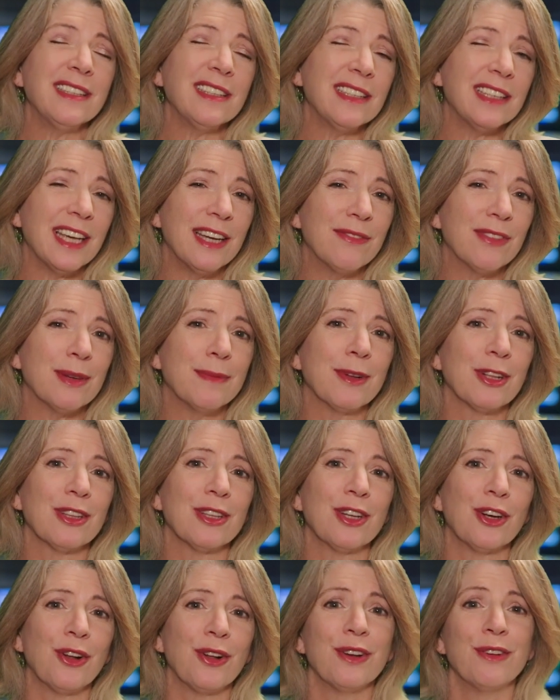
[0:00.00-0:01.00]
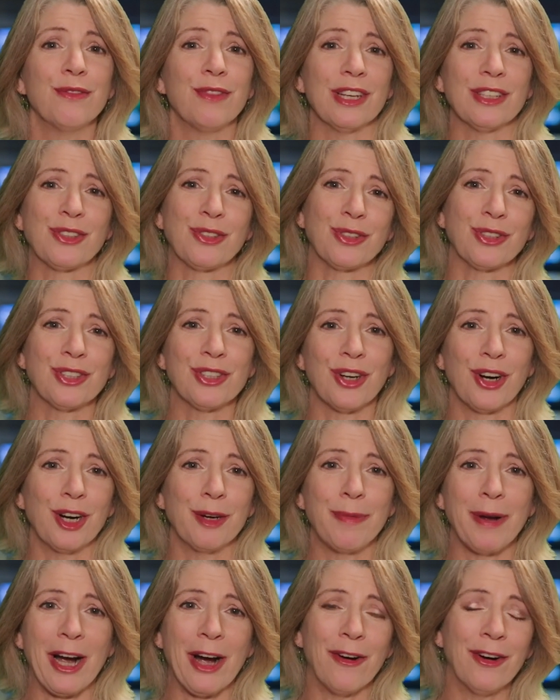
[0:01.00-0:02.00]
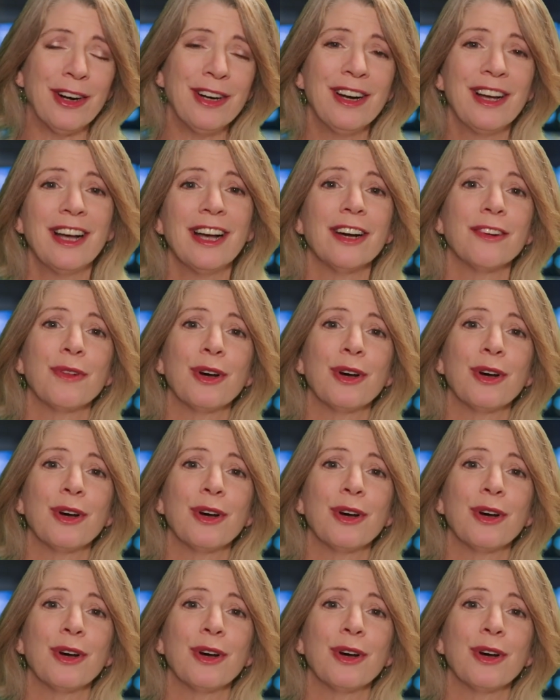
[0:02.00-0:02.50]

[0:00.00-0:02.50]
it gave them a little investor star power.